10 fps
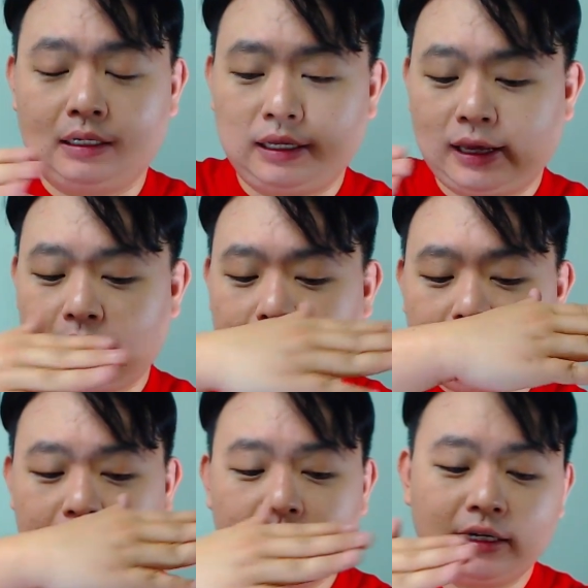
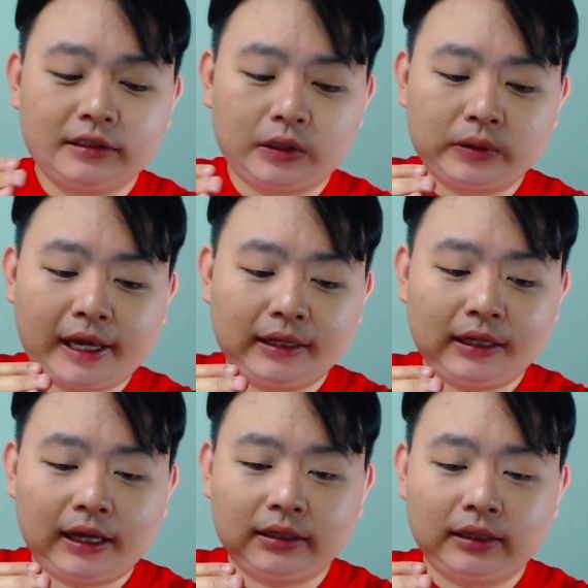angle, so that
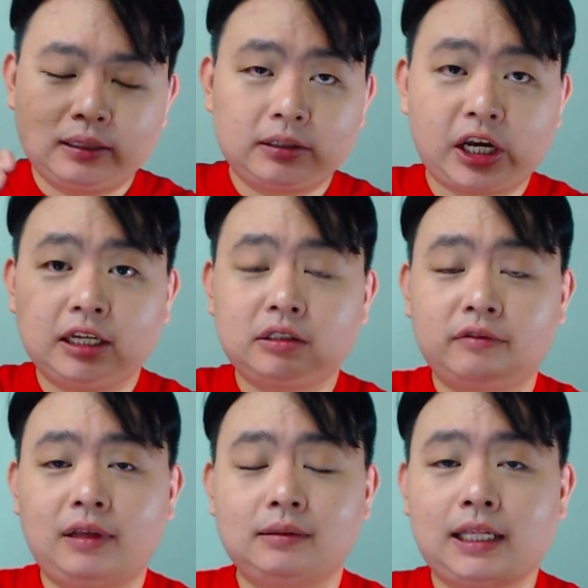the chance
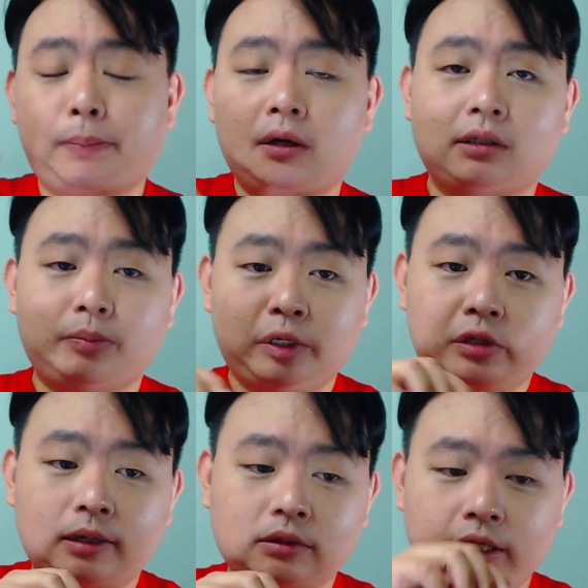of them stepping on spring
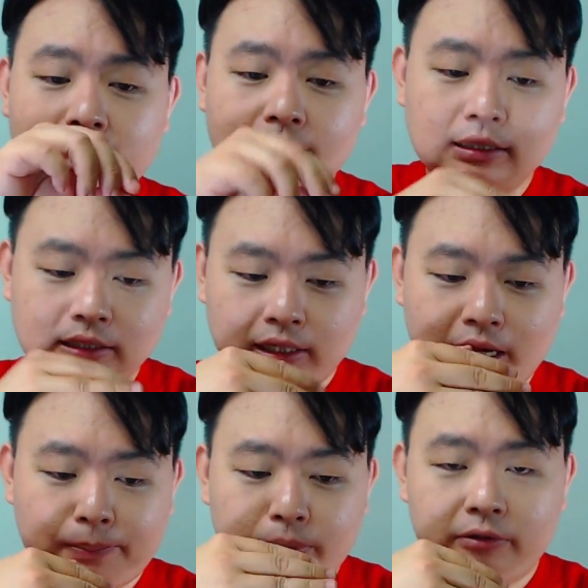traps in the
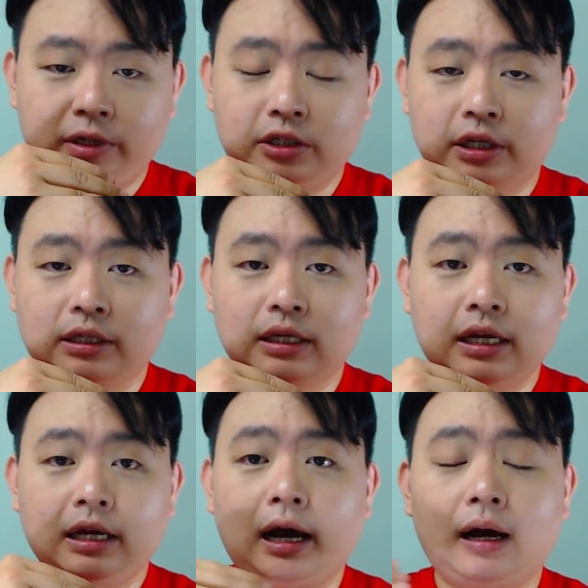upper region
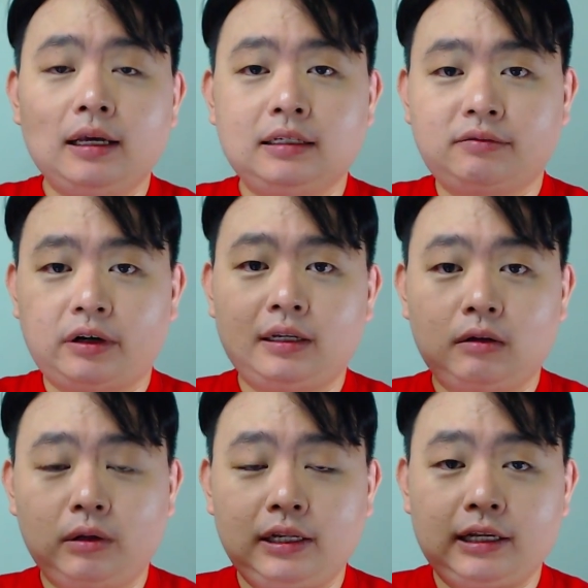is very
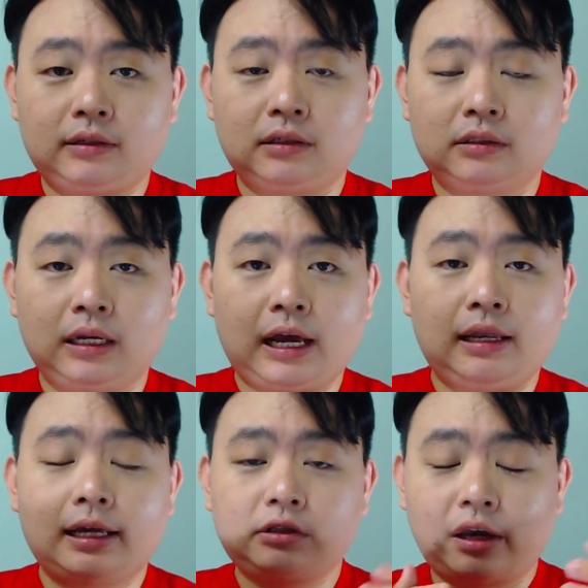little,
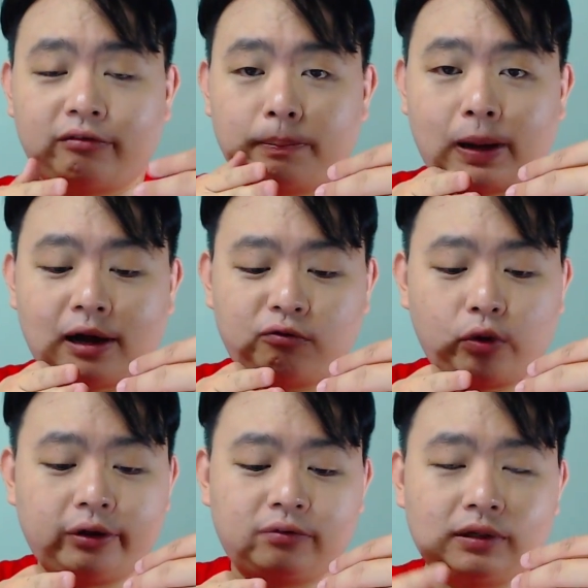unless you have a
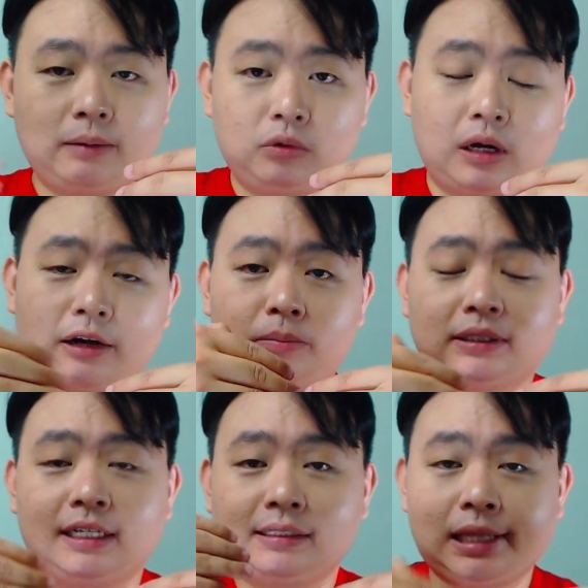pathway for them to
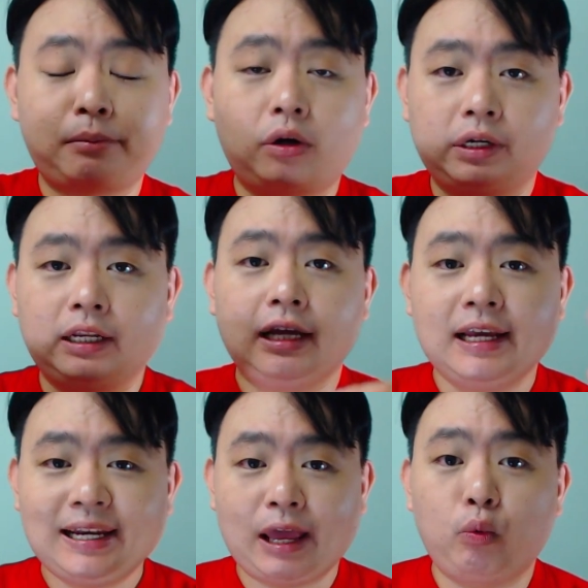100% step on it.
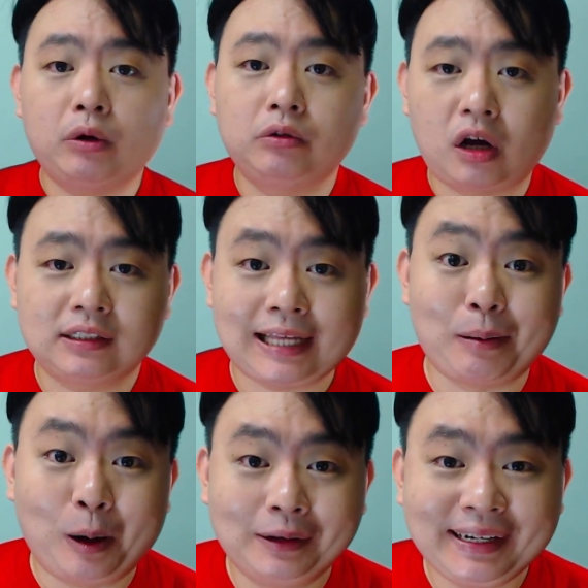They will not
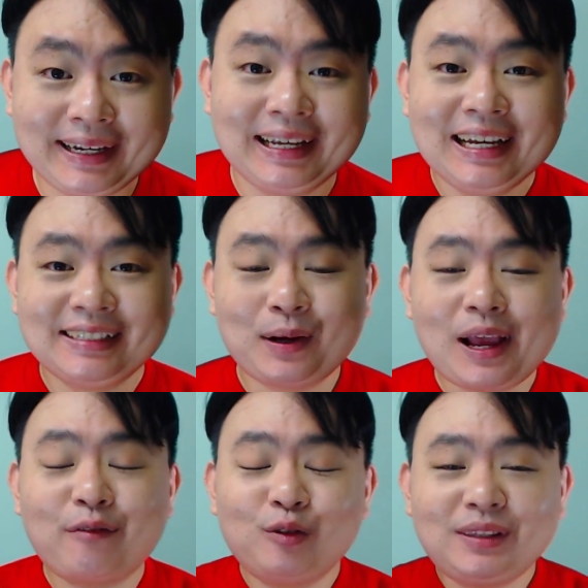step on it. So you
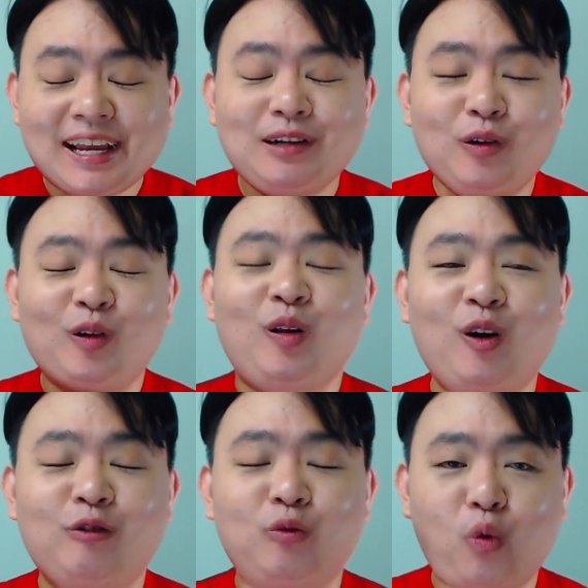have to take note
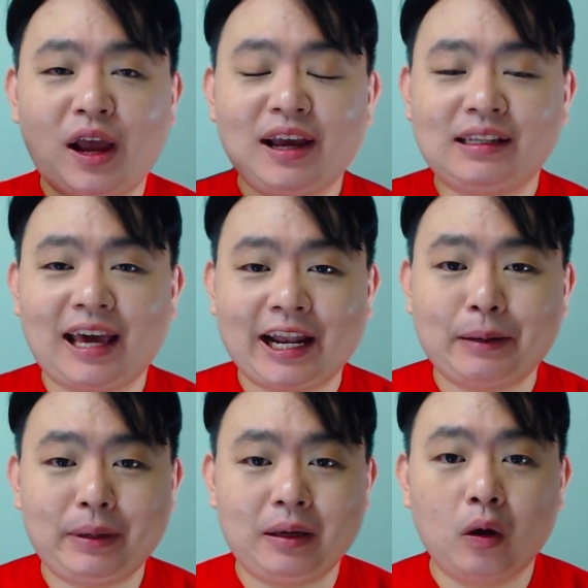of where the
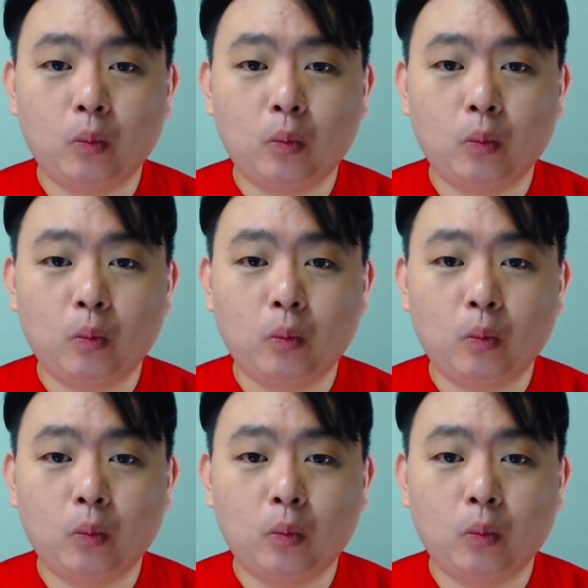enemy